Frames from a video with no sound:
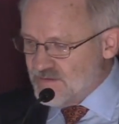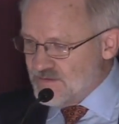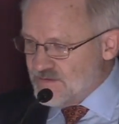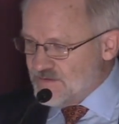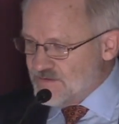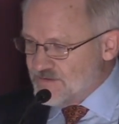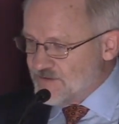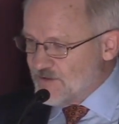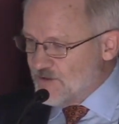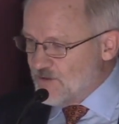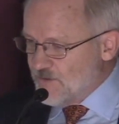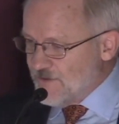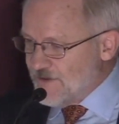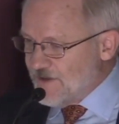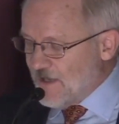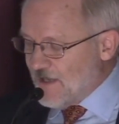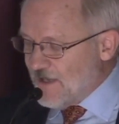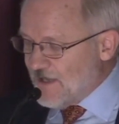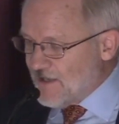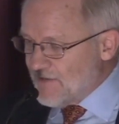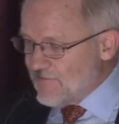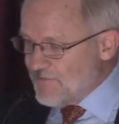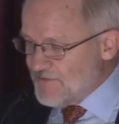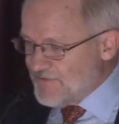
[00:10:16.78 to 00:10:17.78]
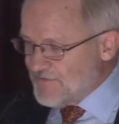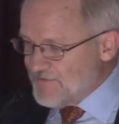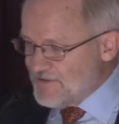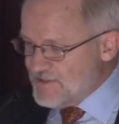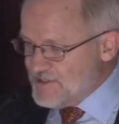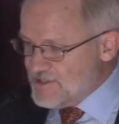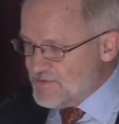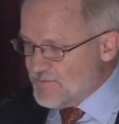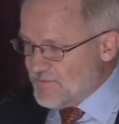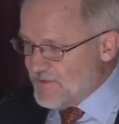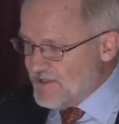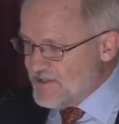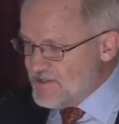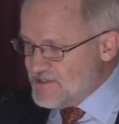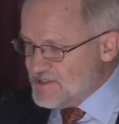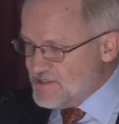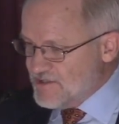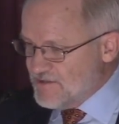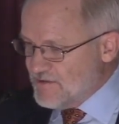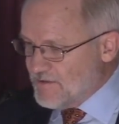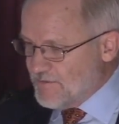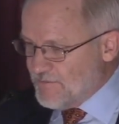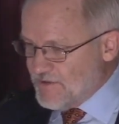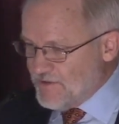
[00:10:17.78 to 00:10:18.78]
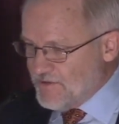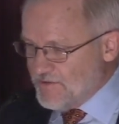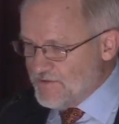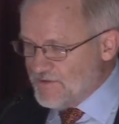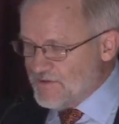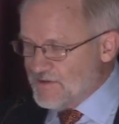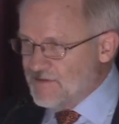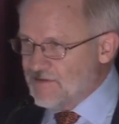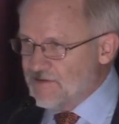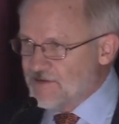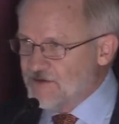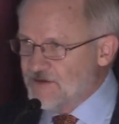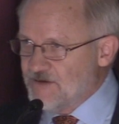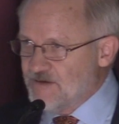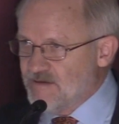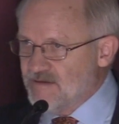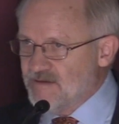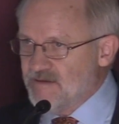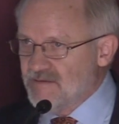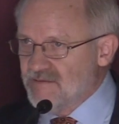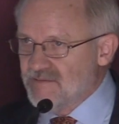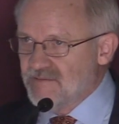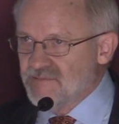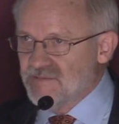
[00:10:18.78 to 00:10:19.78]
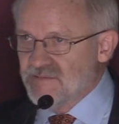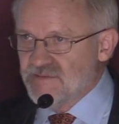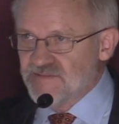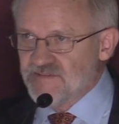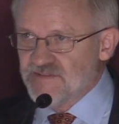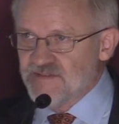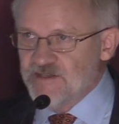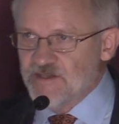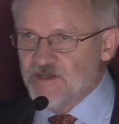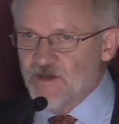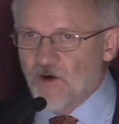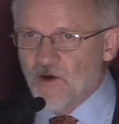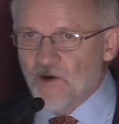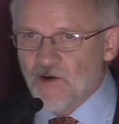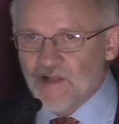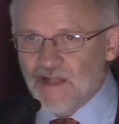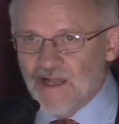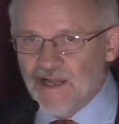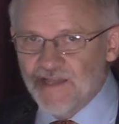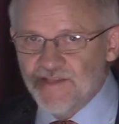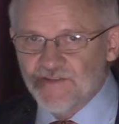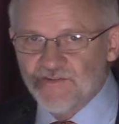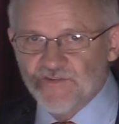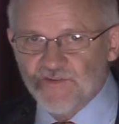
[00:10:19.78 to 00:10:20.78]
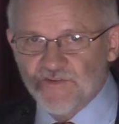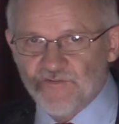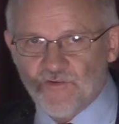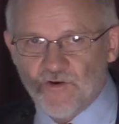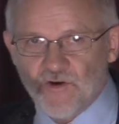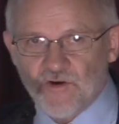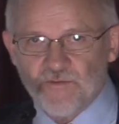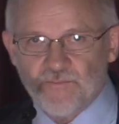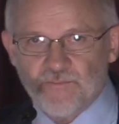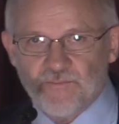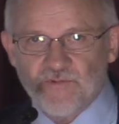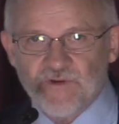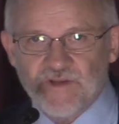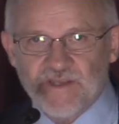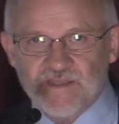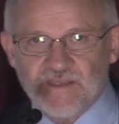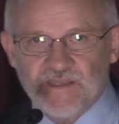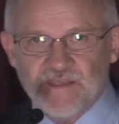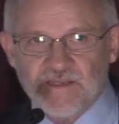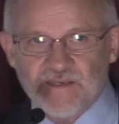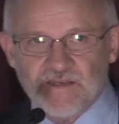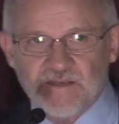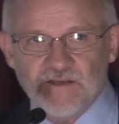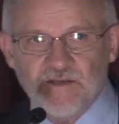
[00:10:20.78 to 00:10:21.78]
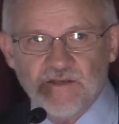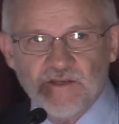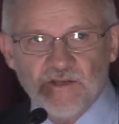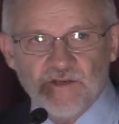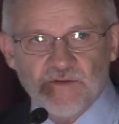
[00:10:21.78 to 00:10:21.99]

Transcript: So we have a situation, I mean, you can you see all kinds of heartbreaking